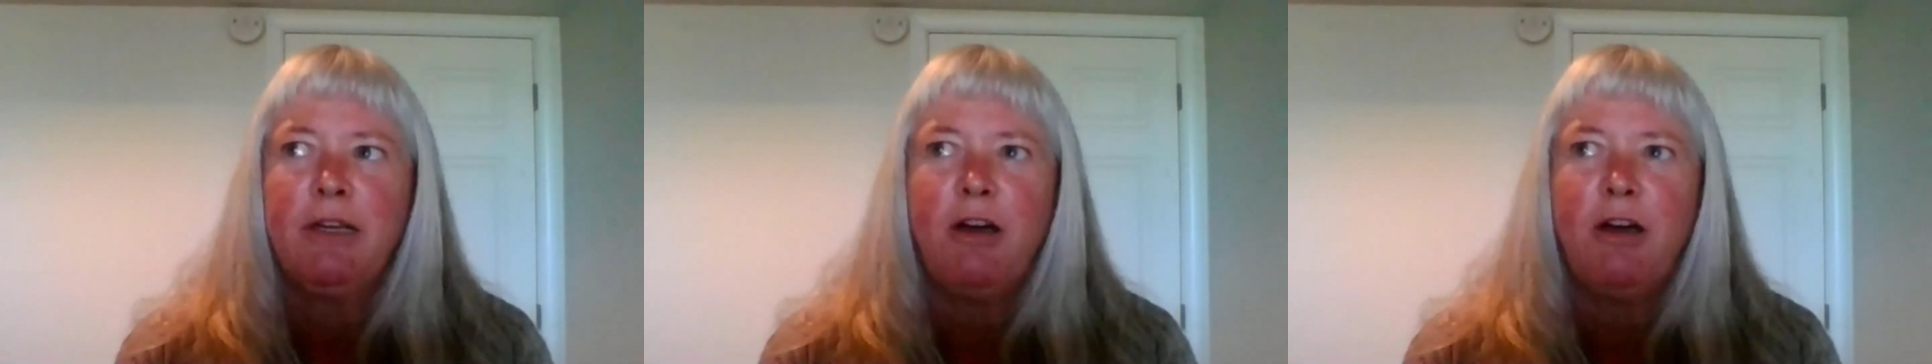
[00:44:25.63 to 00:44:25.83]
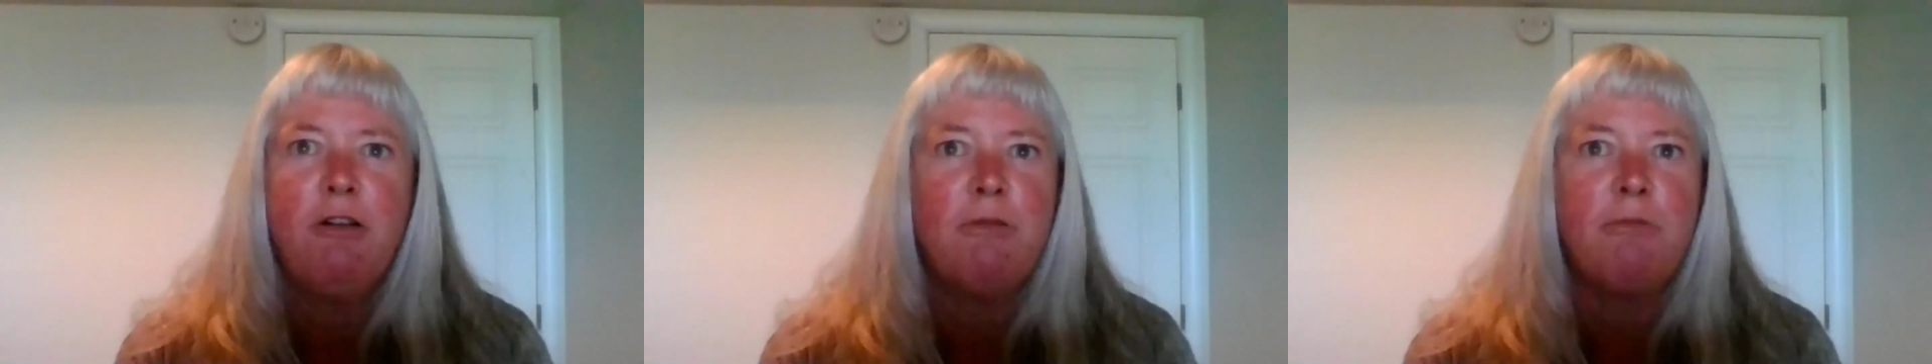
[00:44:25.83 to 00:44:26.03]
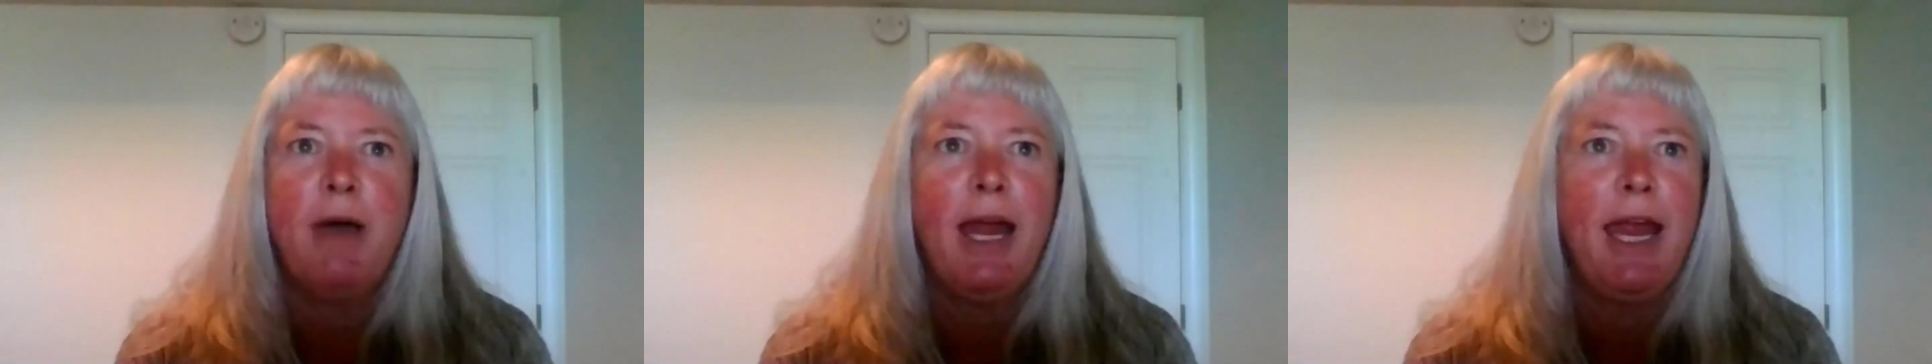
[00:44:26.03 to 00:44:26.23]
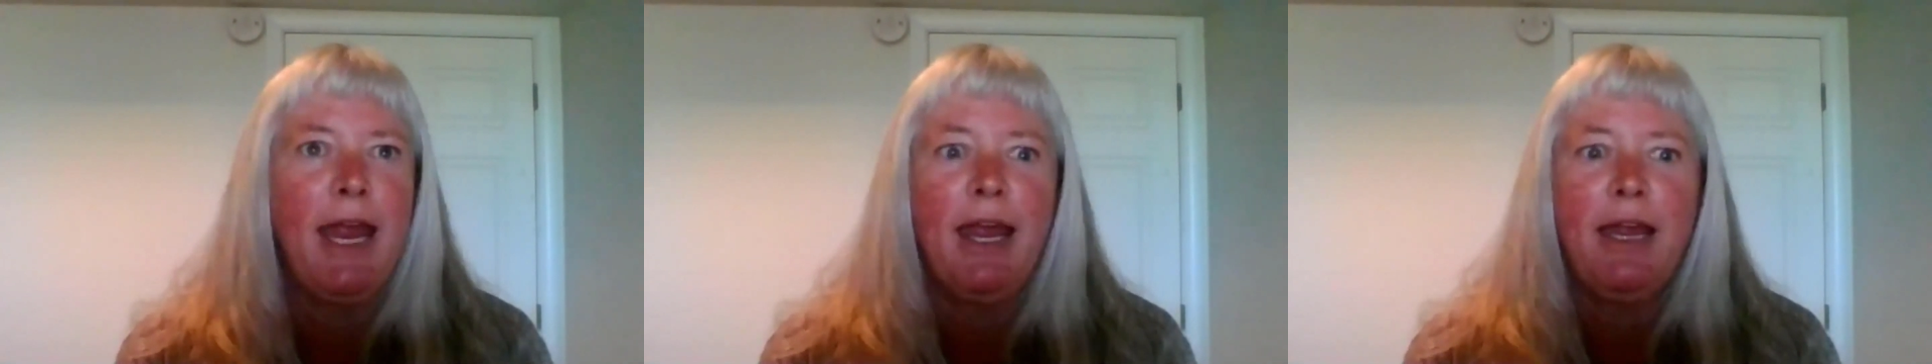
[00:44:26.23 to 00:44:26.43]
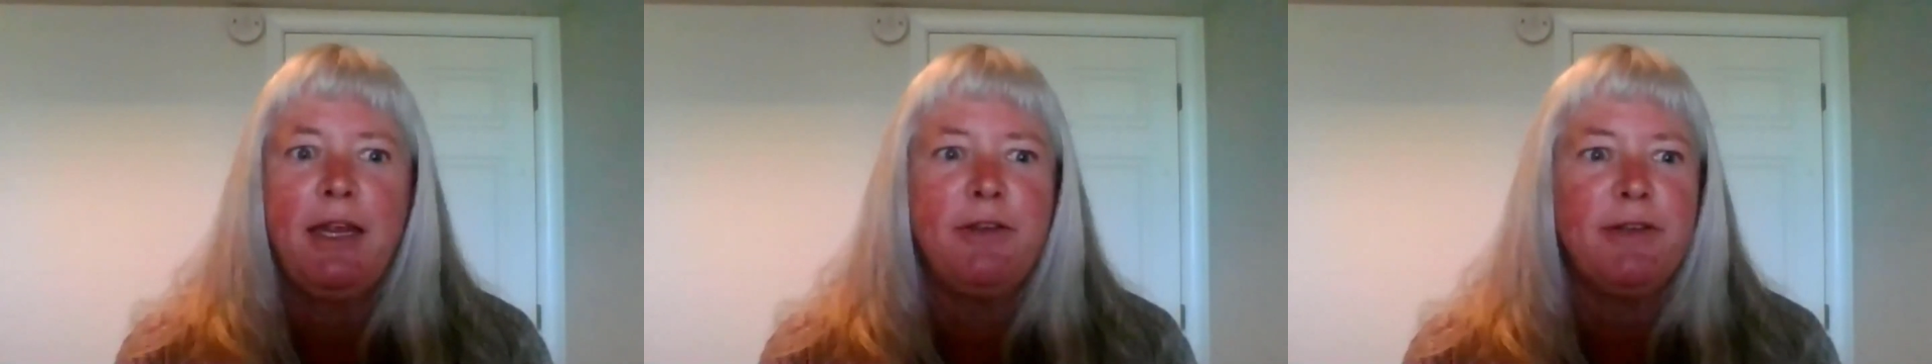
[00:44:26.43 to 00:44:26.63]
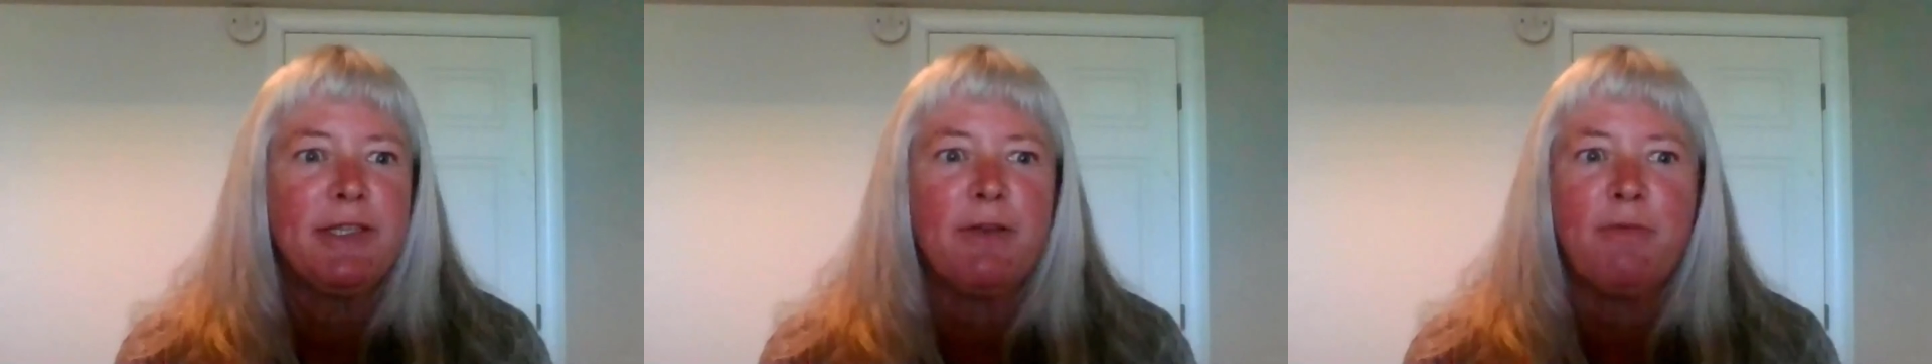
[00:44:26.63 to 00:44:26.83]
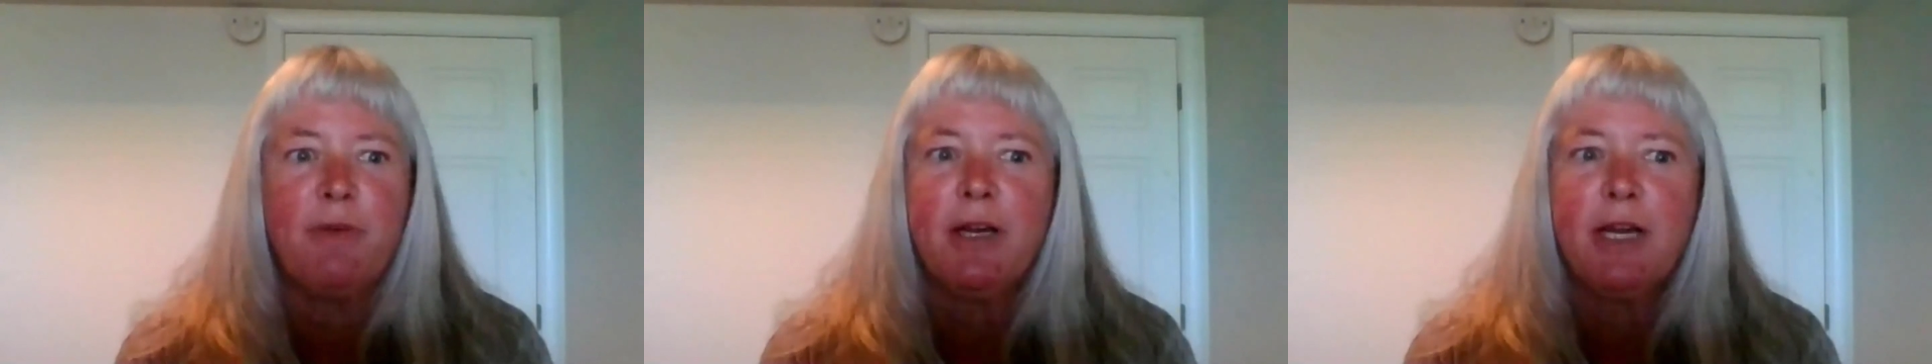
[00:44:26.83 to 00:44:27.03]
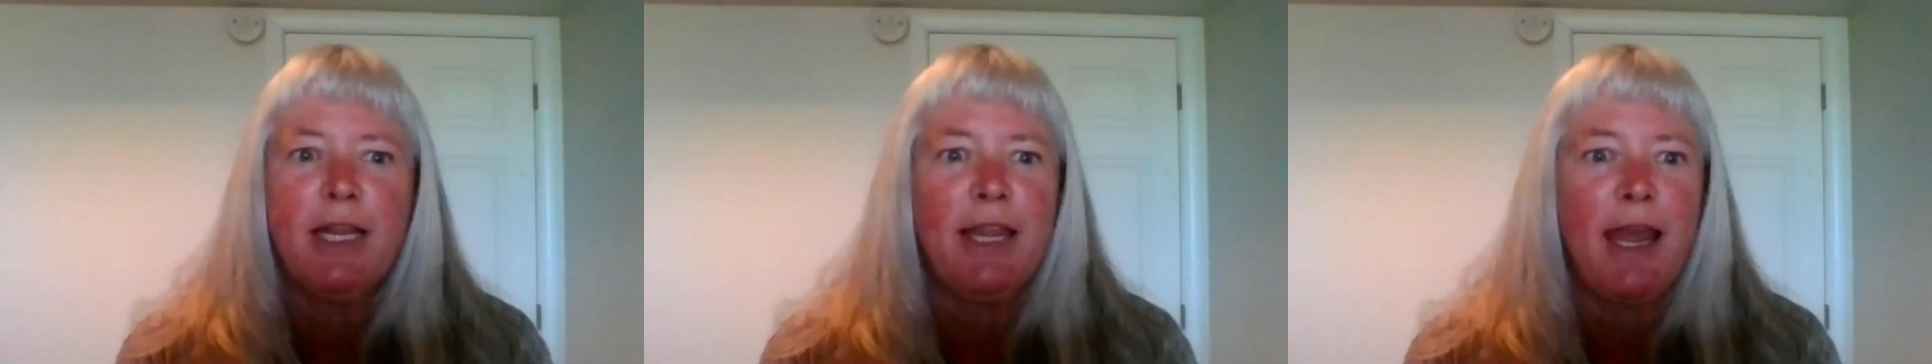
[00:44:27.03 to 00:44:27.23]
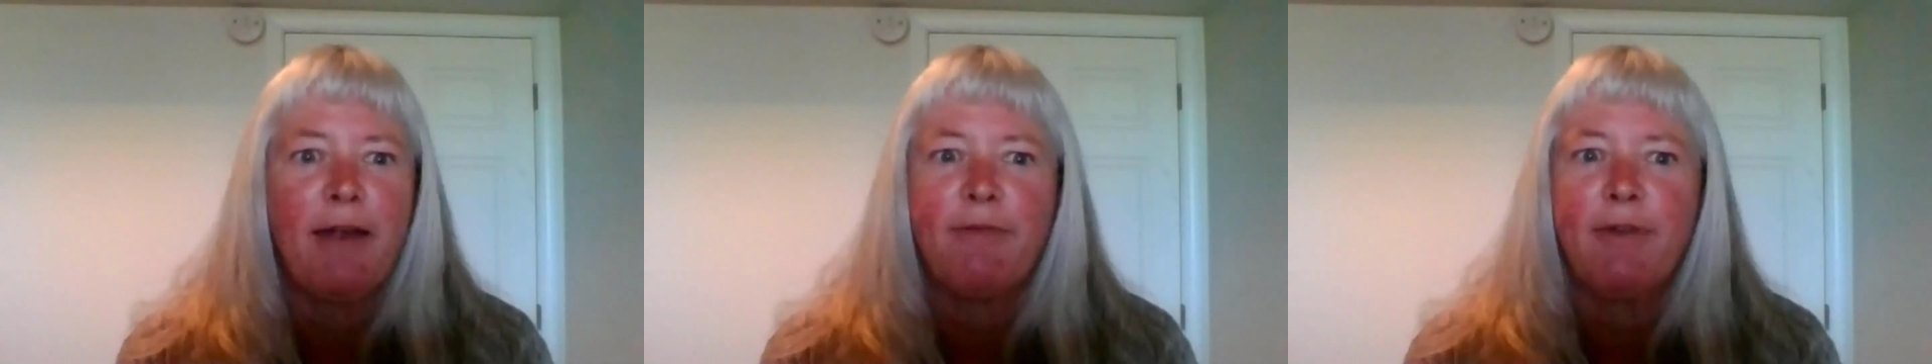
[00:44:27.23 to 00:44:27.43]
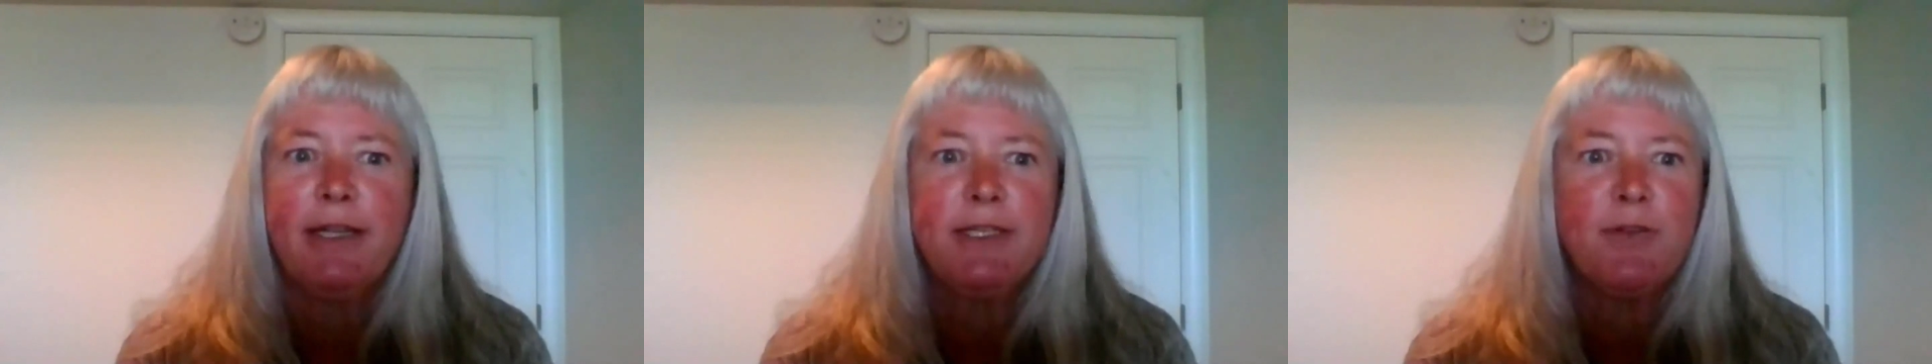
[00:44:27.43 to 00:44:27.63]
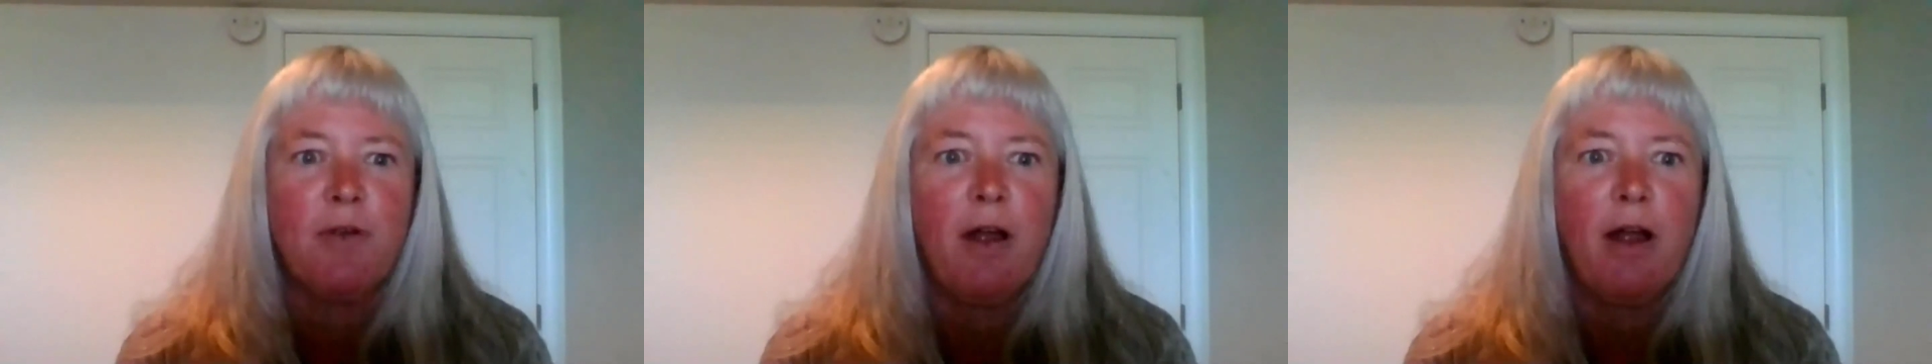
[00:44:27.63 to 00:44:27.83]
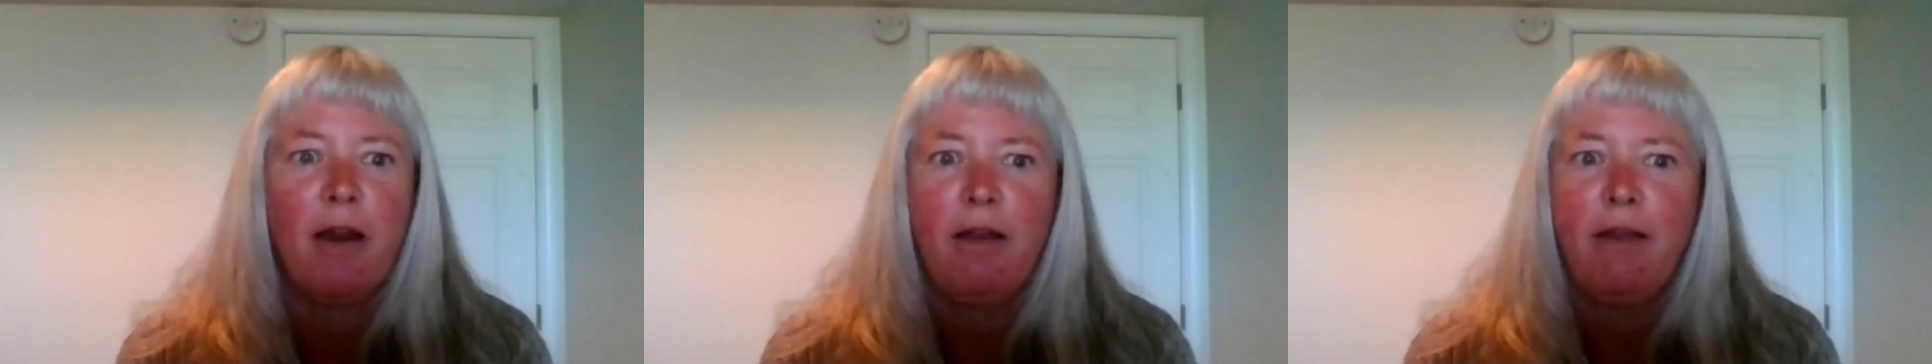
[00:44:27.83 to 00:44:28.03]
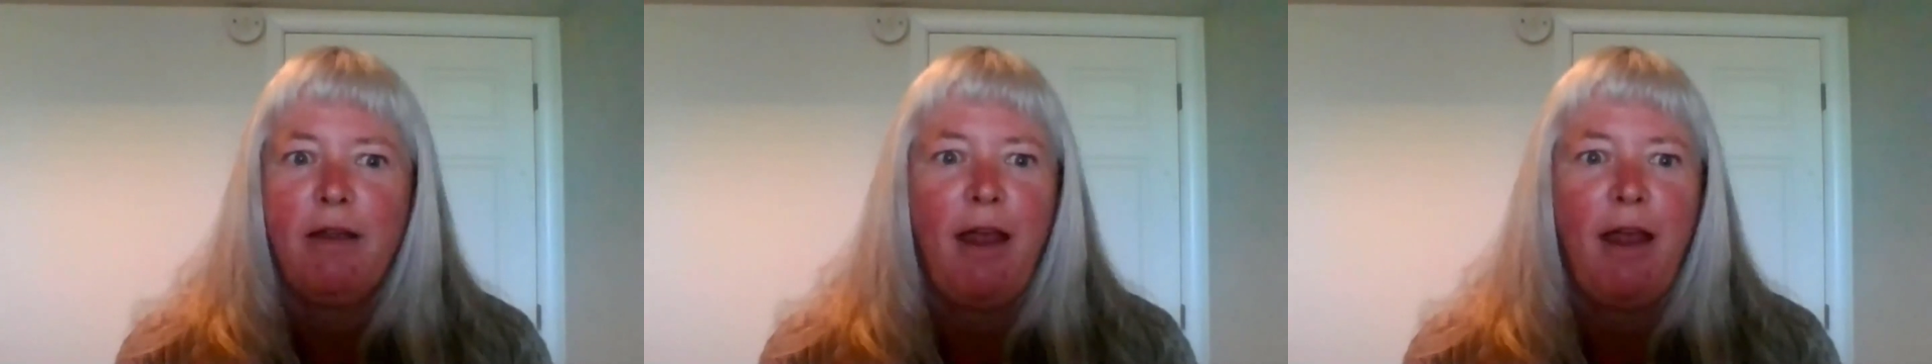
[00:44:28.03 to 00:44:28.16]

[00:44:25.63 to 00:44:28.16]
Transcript: "Oh, my aunt used to work in that restaurant,"